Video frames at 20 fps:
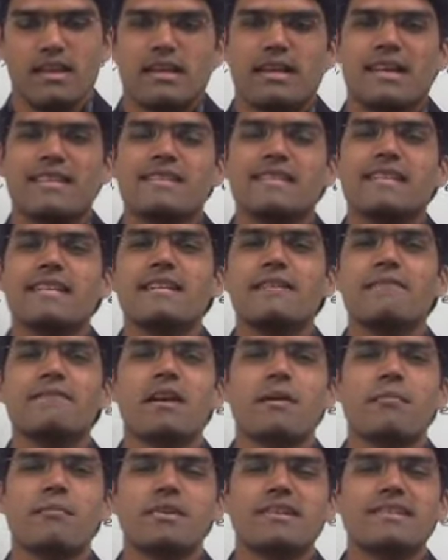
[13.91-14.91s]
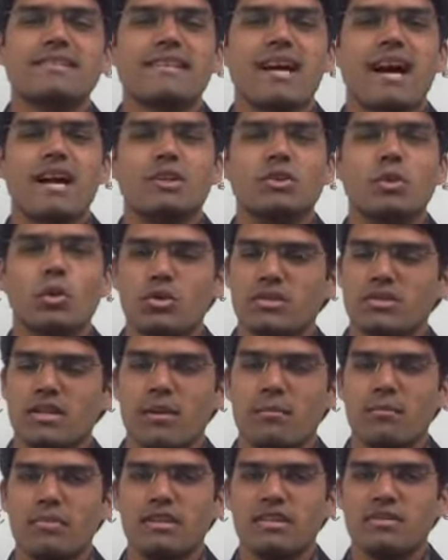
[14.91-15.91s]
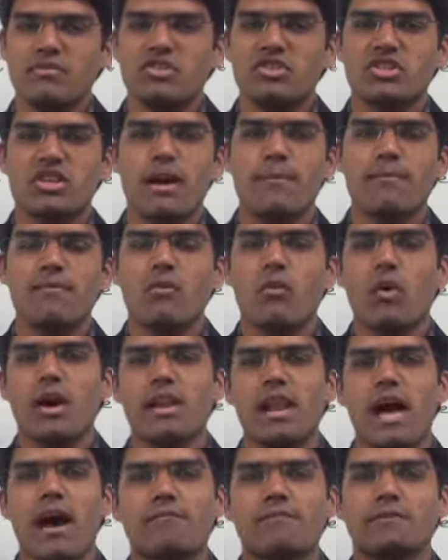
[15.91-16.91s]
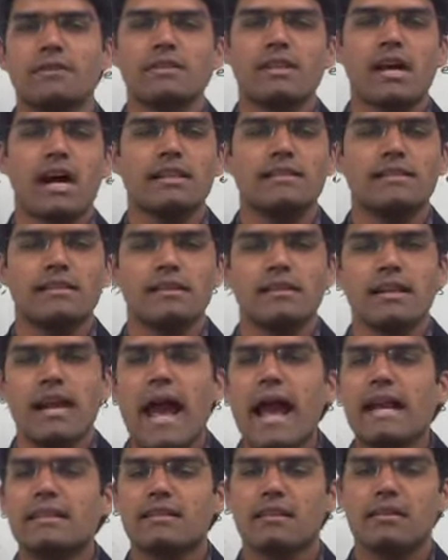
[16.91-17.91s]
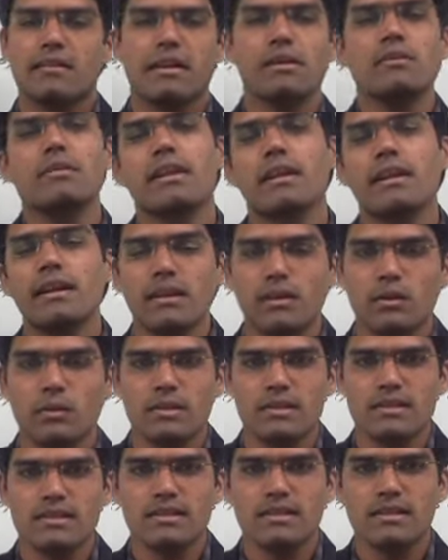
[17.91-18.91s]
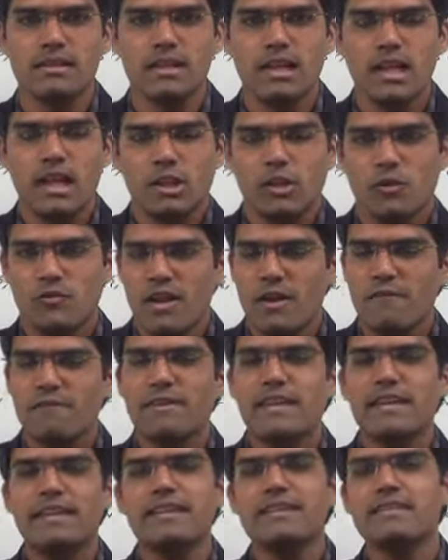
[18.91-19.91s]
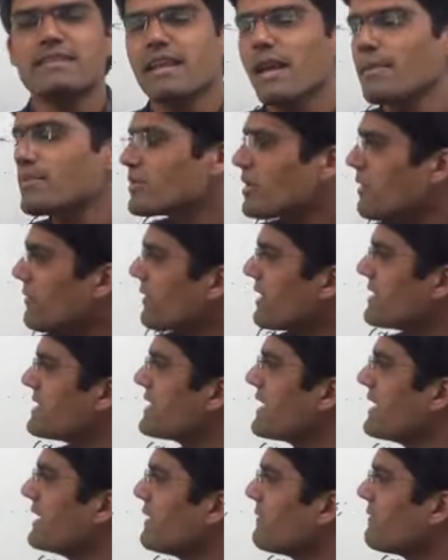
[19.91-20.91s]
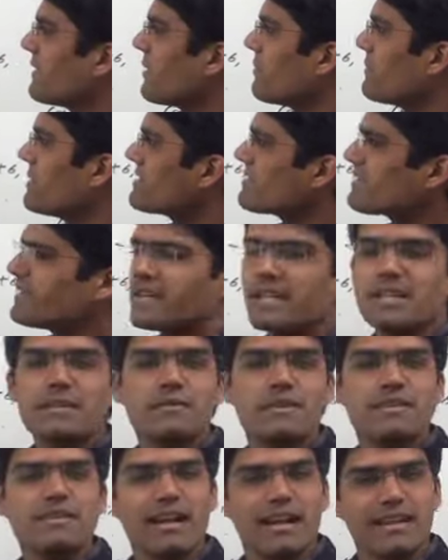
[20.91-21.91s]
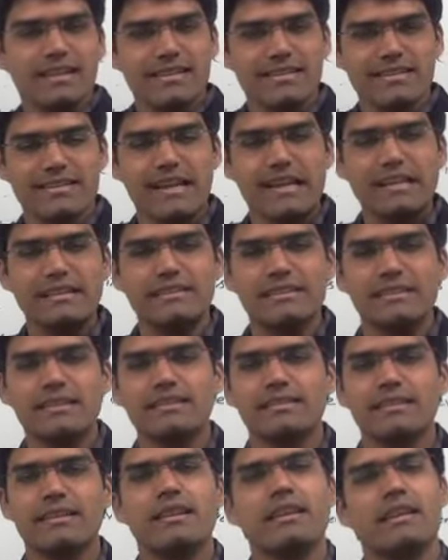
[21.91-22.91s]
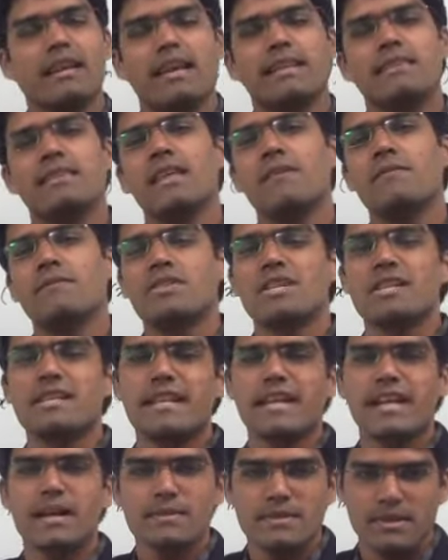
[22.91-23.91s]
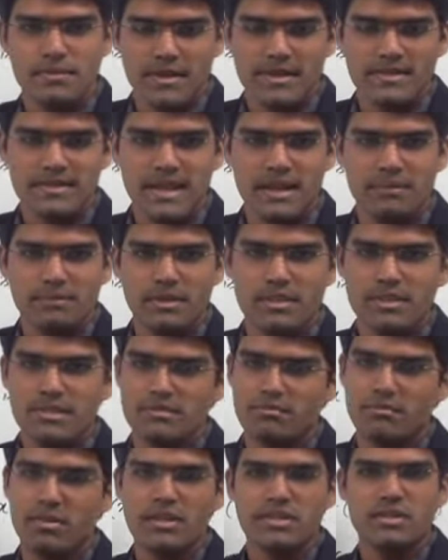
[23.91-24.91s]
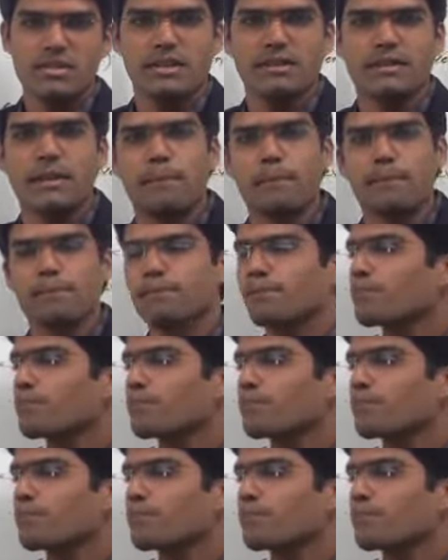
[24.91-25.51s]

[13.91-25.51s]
Consecutive numbers are those numbers which come one after the other at regular intervals. Now we have various types of consecutive numbers. Let us first understand these and then we shall take up some examples based on them.